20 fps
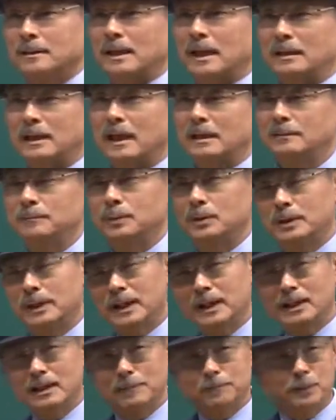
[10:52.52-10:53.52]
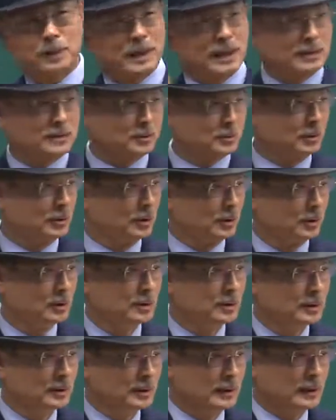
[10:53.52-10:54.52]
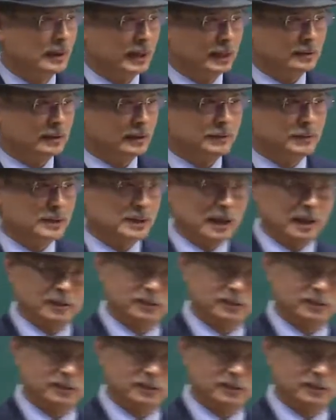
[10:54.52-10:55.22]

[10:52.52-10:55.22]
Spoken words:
If you ever think, am I smart enough to